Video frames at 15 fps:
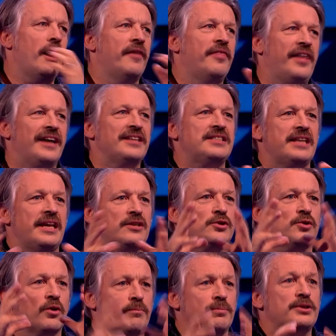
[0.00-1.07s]
And that's it,
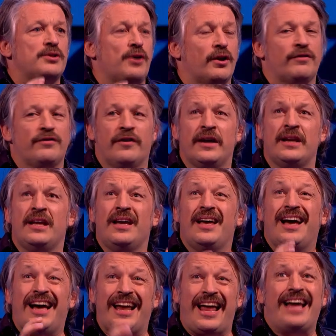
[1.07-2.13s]
sort of personified.
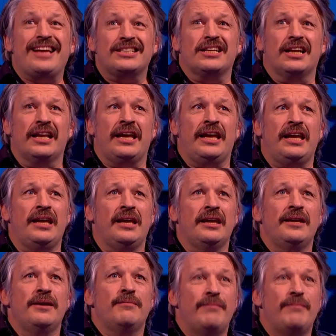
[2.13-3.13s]
And actually...